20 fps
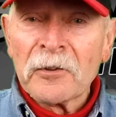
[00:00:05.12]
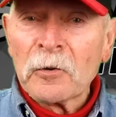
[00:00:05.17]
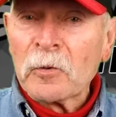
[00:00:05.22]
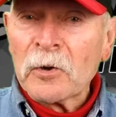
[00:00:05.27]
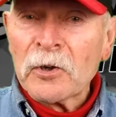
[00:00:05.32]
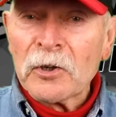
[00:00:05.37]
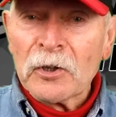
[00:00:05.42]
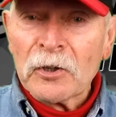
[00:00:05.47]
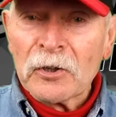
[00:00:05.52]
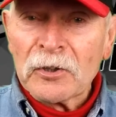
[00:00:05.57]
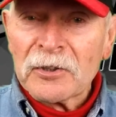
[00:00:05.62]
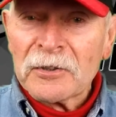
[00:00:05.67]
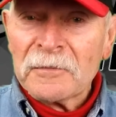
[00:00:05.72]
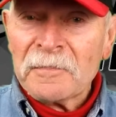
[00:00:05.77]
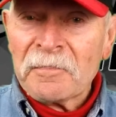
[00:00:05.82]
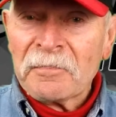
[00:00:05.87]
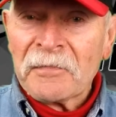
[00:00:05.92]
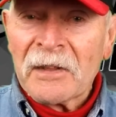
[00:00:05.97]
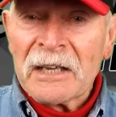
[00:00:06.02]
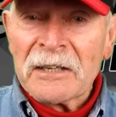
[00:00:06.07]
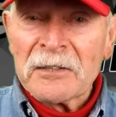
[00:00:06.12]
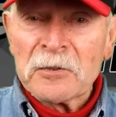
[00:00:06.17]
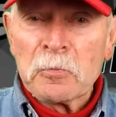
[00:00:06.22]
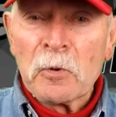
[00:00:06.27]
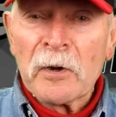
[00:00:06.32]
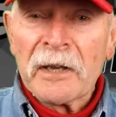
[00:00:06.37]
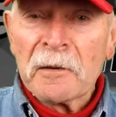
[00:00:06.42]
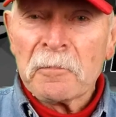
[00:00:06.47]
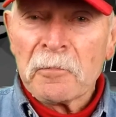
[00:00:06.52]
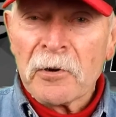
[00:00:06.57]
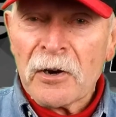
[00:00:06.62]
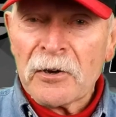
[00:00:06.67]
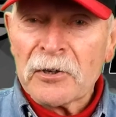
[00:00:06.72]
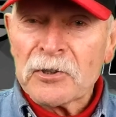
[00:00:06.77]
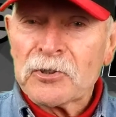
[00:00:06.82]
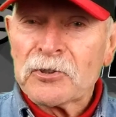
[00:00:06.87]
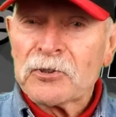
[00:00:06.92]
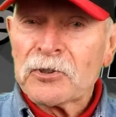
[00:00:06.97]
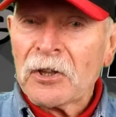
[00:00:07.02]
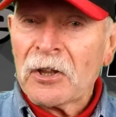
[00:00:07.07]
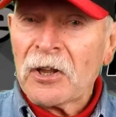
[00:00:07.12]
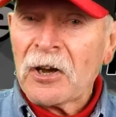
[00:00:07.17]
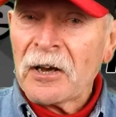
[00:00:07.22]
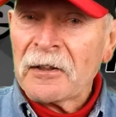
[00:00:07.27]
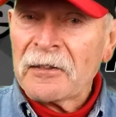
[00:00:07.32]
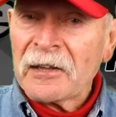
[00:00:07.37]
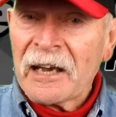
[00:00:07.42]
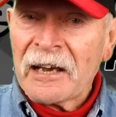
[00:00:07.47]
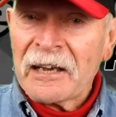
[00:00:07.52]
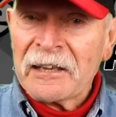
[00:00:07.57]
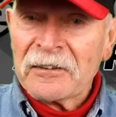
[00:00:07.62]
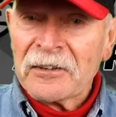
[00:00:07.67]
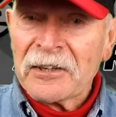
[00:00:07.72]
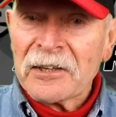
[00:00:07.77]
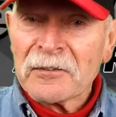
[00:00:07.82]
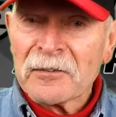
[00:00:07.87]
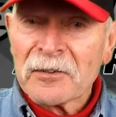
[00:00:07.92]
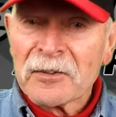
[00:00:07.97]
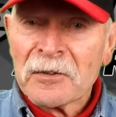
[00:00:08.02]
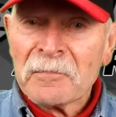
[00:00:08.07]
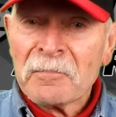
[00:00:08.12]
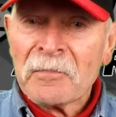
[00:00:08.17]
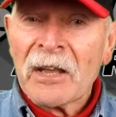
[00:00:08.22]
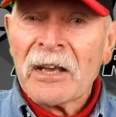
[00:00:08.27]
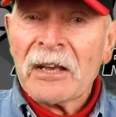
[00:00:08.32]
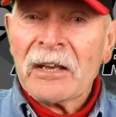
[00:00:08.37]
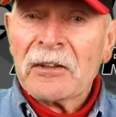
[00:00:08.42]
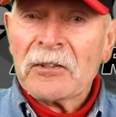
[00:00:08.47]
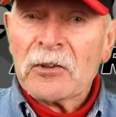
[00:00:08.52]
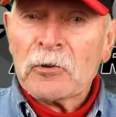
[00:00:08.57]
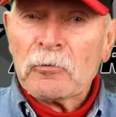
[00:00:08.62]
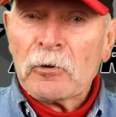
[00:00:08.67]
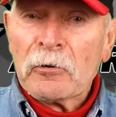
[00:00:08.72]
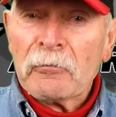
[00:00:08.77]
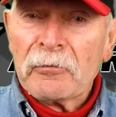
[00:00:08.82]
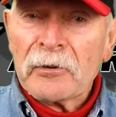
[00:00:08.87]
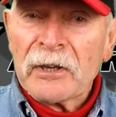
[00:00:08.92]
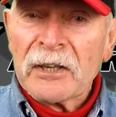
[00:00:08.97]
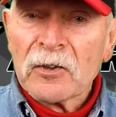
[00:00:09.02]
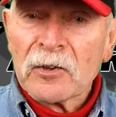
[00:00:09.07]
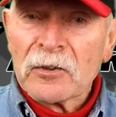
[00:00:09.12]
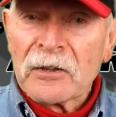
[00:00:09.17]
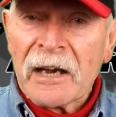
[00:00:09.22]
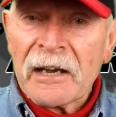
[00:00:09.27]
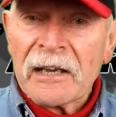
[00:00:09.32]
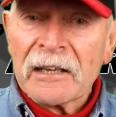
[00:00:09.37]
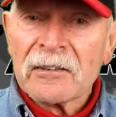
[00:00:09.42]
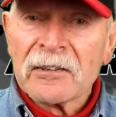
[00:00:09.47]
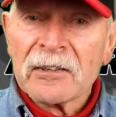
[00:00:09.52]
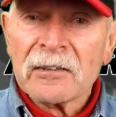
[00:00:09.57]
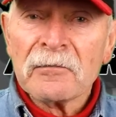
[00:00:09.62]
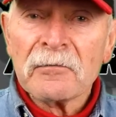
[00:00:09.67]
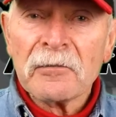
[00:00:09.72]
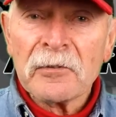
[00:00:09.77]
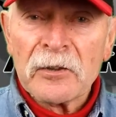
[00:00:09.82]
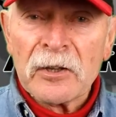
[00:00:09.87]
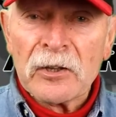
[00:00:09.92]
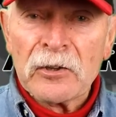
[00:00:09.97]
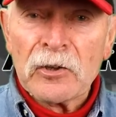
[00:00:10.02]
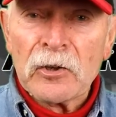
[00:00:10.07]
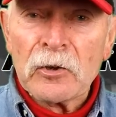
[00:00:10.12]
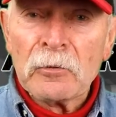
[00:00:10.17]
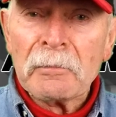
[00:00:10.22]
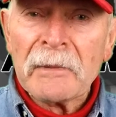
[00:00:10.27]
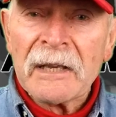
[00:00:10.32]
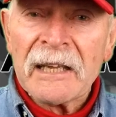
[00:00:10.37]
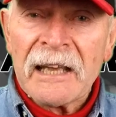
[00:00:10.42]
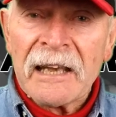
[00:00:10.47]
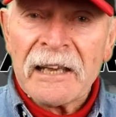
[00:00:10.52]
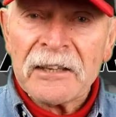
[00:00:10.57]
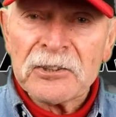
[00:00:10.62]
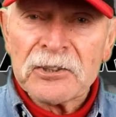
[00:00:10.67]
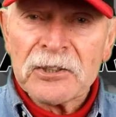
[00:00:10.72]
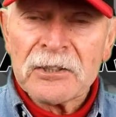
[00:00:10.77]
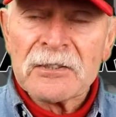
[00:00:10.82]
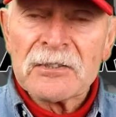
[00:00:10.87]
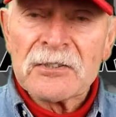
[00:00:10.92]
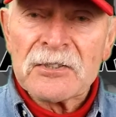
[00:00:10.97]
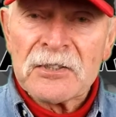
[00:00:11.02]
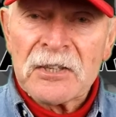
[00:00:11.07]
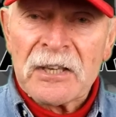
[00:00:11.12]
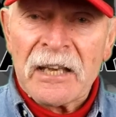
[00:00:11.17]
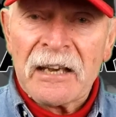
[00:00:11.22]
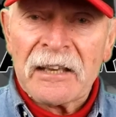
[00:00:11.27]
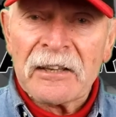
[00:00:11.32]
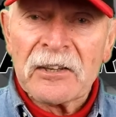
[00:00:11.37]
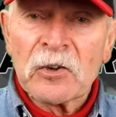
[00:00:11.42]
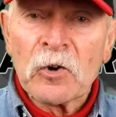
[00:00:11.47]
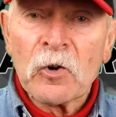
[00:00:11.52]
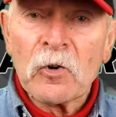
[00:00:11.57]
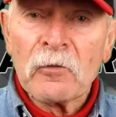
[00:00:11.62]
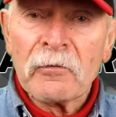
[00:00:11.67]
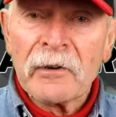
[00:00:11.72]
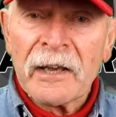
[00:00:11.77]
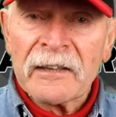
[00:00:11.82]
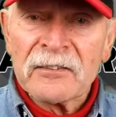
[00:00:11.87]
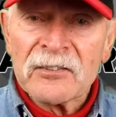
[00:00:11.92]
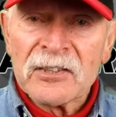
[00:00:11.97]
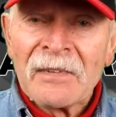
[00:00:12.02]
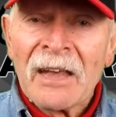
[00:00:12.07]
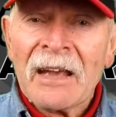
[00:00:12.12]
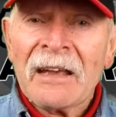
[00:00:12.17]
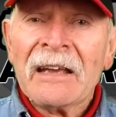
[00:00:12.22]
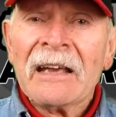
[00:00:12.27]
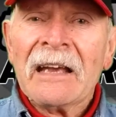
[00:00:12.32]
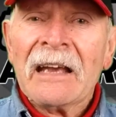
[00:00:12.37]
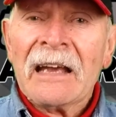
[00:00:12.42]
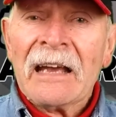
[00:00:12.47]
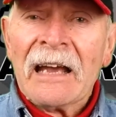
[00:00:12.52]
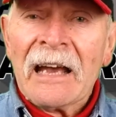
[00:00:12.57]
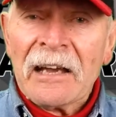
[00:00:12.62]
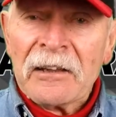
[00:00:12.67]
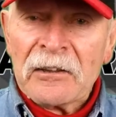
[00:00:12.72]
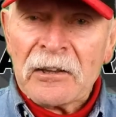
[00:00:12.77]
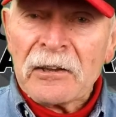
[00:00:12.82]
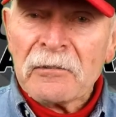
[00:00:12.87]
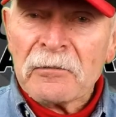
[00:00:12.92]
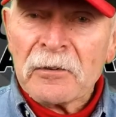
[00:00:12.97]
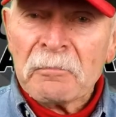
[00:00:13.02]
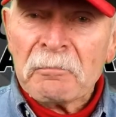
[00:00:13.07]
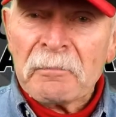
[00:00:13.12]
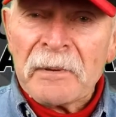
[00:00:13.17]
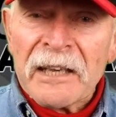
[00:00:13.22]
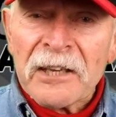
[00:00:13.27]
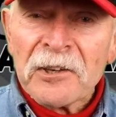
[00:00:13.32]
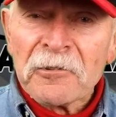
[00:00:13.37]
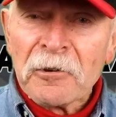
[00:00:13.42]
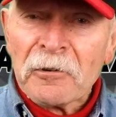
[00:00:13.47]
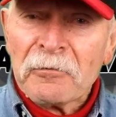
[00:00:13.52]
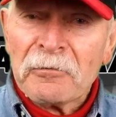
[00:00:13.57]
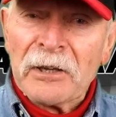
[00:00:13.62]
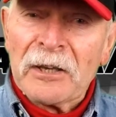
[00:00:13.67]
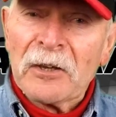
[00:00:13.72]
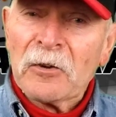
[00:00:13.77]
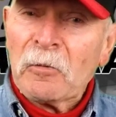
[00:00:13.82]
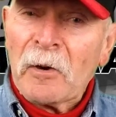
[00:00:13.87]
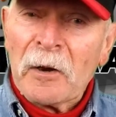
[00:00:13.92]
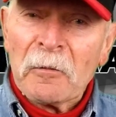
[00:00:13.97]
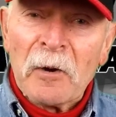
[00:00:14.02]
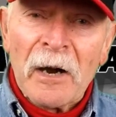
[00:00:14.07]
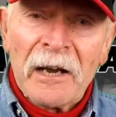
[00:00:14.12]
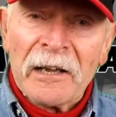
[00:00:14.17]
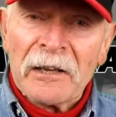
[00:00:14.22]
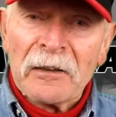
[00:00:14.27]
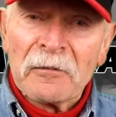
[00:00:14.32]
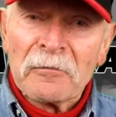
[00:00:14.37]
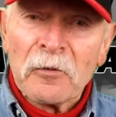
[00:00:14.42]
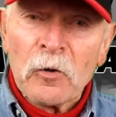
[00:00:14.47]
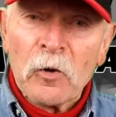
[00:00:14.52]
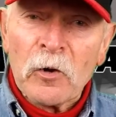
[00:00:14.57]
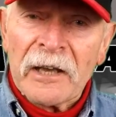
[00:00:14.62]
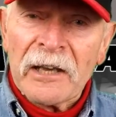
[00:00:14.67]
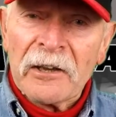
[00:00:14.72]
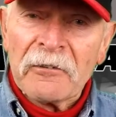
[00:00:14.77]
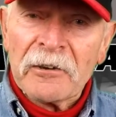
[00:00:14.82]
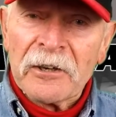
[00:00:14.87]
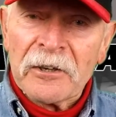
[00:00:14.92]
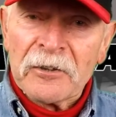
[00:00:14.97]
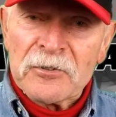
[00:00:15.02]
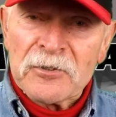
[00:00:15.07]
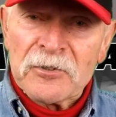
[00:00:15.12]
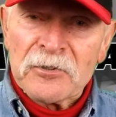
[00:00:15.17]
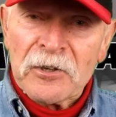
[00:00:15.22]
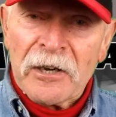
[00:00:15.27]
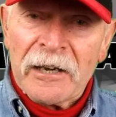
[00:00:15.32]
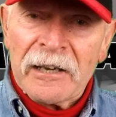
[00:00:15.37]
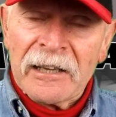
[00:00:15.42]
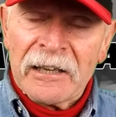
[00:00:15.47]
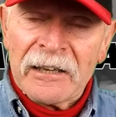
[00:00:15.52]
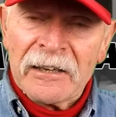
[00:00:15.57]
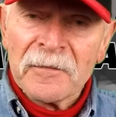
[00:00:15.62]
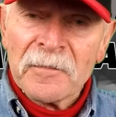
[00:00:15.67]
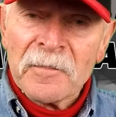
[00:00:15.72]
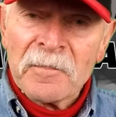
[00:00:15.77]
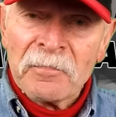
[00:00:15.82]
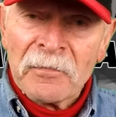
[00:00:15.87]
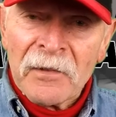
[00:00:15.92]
the world as we approach July the 18th, the reveal date for the new mid-engine C8 Corvette. An even bigger reveal we're waiting for here in Australia